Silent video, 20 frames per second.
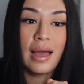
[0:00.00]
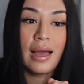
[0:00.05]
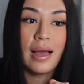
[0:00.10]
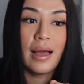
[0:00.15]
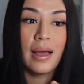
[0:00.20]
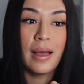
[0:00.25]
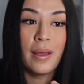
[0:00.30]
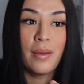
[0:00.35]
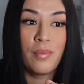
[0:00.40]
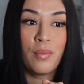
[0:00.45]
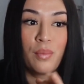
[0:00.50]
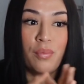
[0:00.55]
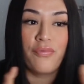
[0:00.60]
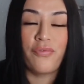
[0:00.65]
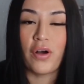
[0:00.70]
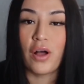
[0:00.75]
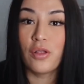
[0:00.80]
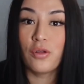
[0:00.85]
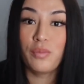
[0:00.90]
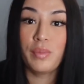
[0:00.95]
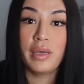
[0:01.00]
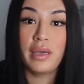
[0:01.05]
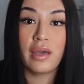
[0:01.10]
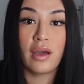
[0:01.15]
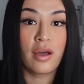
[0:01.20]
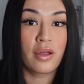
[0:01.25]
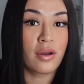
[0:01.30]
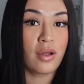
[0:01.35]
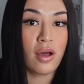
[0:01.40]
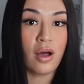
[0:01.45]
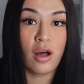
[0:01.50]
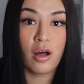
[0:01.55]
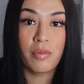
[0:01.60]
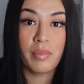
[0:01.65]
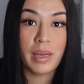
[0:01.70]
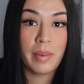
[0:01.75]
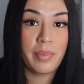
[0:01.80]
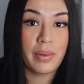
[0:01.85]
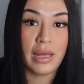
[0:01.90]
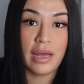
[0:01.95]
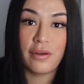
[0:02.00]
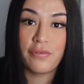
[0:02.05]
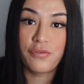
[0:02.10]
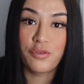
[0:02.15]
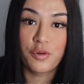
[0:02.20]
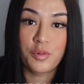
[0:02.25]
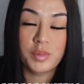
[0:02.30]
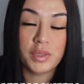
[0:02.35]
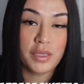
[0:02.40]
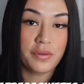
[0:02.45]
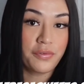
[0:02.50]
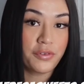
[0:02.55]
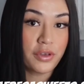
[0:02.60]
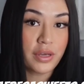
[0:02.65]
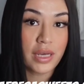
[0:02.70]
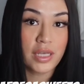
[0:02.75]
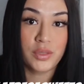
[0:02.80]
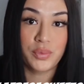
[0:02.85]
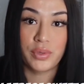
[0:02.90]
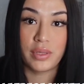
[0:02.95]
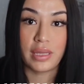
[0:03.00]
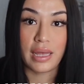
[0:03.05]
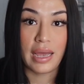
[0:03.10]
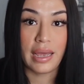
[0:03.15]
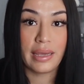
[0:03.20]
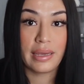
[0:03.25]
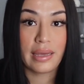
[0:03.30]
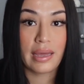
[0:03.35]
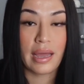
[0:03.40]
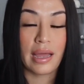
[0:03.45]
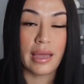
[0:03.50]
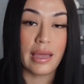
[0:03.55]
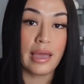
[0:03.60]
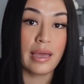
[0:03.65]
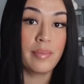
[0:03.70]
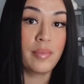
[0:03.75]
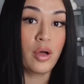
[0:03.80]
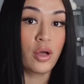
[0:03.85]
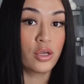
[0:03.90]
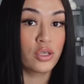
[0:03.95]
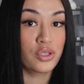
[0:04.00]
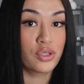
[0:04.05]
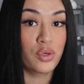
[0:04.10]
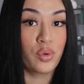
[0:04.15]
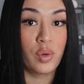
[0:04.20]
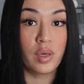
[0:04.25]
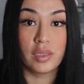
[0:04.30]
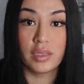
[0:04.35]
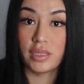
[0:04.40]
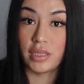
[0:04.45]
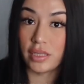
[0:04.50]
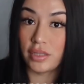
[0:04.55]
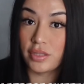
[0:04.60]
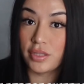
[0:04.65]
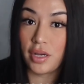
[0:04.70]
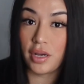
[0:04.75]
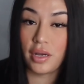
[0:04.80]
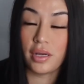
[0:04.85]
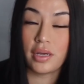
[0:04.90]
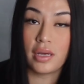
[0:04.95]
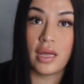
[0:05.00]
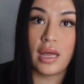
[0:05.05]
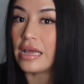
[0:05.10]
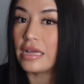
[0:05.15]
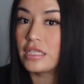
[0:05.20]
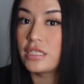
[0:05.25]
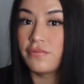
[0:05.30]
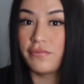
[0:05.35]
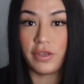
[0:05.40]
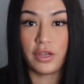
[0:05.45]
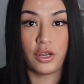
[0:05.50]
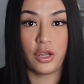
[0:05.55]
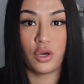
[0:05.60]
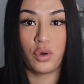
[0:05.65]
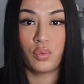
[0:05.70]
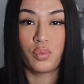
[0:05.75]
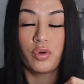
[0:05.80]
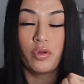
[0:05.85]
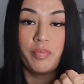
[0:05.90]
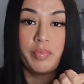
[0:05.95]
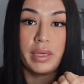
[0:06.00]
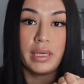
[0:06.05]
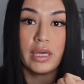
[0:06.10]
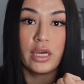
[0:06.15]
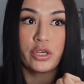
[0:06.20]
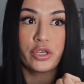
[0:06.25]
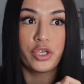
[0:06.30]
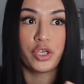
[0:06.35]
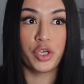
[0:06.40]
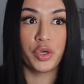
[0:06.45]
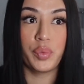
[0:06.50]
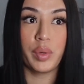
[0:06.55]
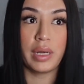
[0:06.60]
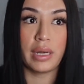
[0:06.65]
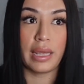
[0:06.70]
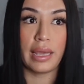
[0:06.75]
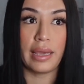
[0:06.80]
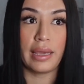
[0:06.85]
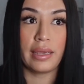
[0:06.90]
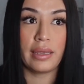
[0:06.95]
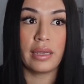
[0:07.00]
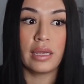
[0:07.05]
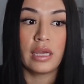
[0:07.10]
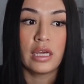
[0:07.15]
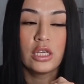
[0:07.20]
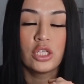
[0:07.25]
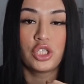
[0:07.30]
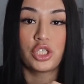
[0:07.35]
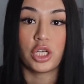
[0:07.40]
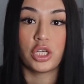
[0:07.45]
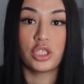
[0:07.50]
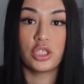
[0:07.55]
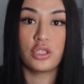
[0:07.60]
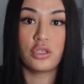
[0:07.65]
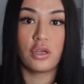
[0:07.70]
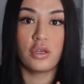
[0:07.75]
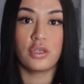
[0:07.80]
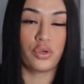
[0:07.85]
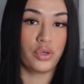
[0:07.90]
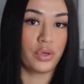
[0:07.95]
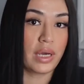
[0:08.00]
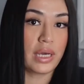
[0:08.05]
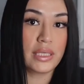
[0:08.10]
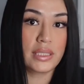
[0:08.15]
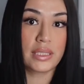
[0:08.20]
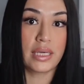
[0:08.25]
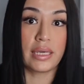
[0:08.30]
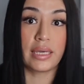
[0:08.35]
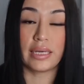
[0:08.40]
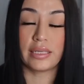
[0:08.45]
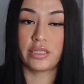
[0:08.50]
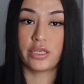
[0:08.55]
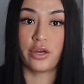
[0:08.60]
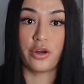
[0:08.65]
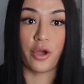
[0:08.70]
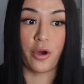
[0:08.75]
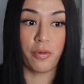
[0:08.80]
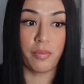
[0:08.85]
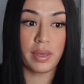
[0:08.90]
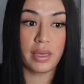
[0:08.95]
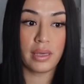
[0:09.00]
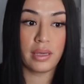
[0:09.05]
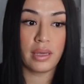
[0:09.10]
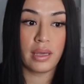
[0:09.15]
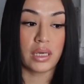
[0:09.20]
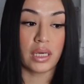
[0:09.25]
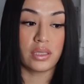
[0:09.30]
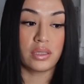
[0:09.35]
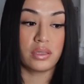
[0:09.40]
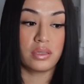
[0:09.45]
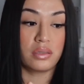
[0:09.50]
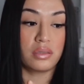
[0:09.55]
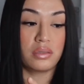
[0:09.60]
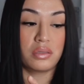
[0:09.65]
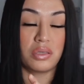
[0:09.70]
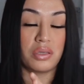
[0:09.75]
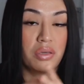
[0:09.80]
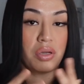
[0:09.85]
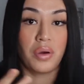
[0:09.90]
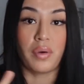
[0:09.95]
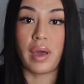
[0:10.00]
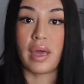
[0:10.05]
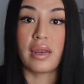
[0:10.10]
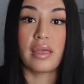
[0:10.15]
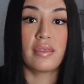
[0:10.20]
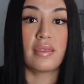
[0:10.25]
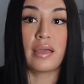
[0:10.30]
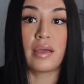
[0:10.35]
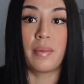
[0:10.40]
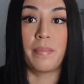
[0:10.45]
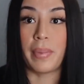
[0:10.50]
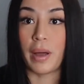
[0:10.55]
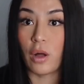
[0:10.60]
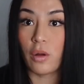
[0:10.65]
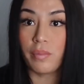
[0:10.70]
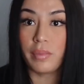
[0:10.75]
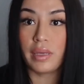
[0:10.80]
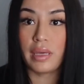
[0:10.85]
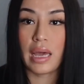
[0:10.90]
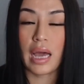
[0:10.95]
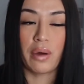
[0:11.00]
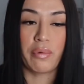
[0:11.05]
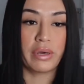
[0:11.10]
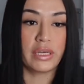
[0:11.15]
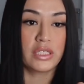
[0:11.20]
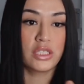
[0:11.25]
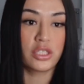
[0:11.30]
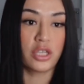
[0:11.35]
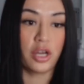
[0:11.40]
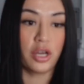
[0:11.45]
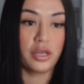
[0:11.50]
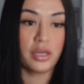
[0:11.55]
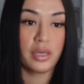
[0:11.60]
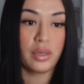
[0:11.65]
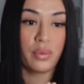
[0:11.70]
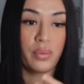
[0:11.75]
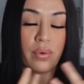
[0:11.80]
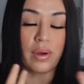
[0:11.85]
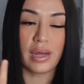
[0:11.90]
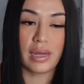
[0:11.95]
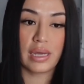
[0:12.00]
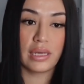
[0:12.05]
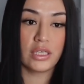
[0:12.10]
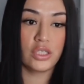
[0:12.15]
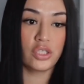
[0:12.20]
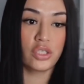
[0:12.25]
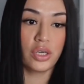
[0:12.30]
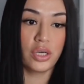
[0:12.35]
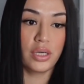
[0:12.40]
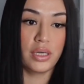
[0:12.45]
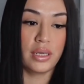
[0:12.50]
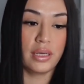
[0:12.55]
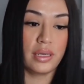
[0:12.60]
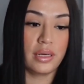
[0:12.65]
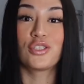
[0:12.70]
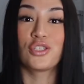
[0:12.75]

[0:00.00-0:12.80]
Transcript: Follow me on all my platforms if you guys would like. I am also on TikTok. Next video will be a Q&A, just so you guys can get to know me, get to know anything about me, how I started, why I started.